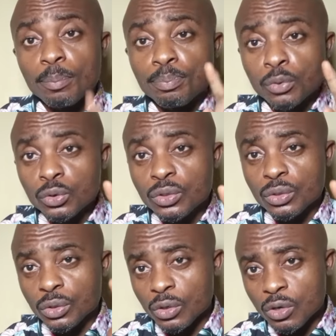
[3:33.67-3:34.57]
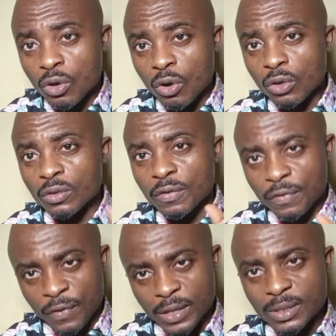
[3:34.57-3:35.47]
put god
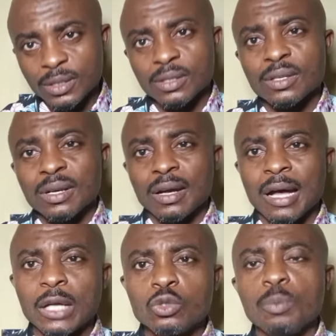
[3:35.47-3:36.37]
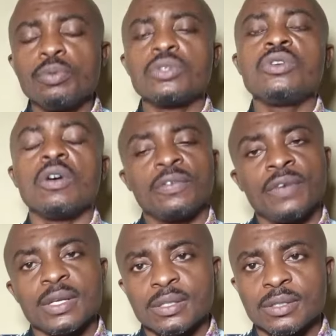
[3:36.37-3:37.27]
first how do you put god
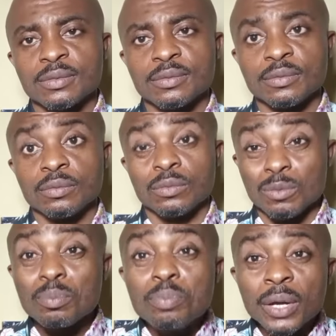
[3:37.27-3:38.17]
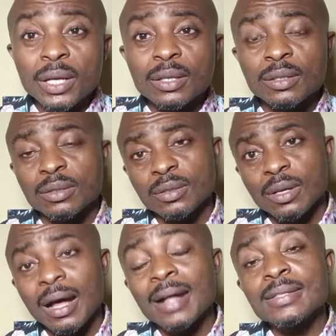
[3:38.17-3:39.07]
first pray
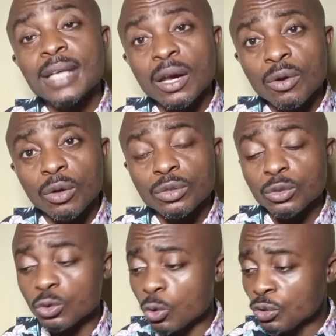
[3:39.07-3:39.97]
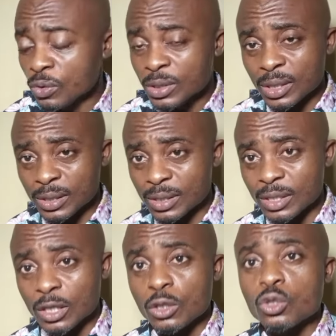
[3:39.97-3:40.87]
and tell god to use this
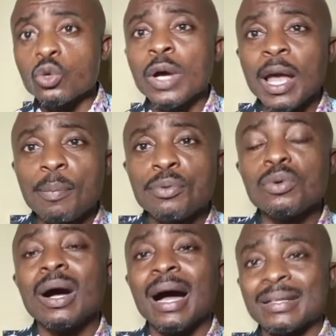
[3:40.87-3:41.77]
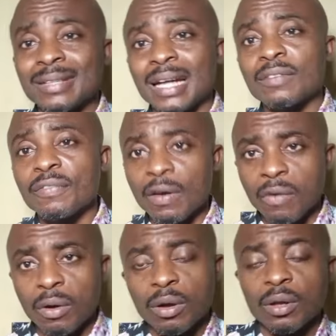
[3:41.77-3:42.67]
to help you attract
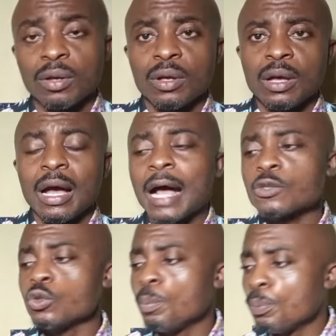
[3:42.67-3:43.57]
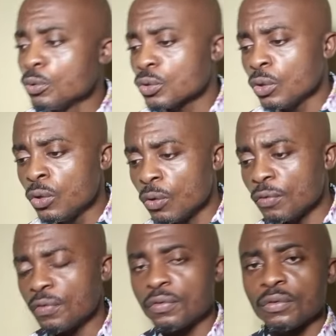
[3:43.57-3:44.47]
favor as you put
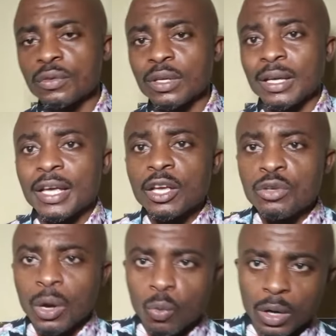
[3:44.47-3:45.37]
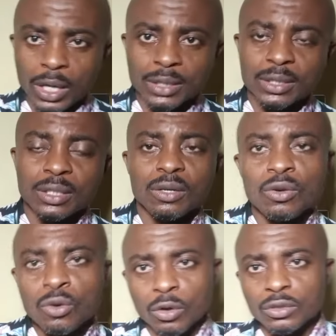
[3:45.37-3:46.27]
clove in your wallet
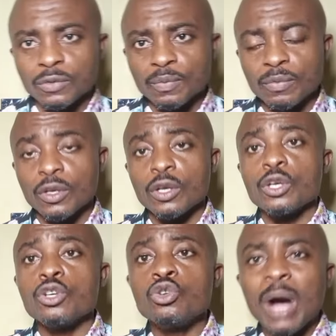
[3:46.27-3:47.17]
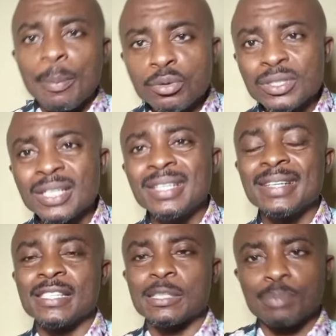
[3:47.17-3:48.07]
god you are putting
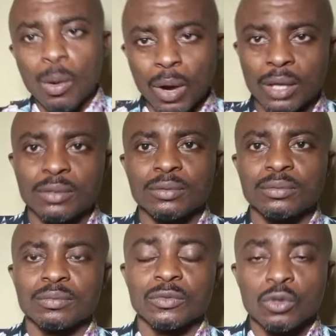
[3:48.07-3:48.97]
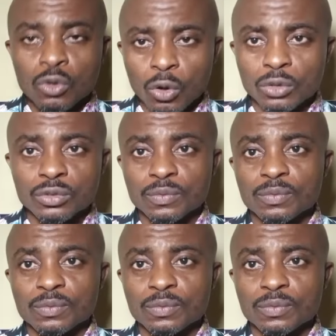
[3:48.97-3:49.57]
his power god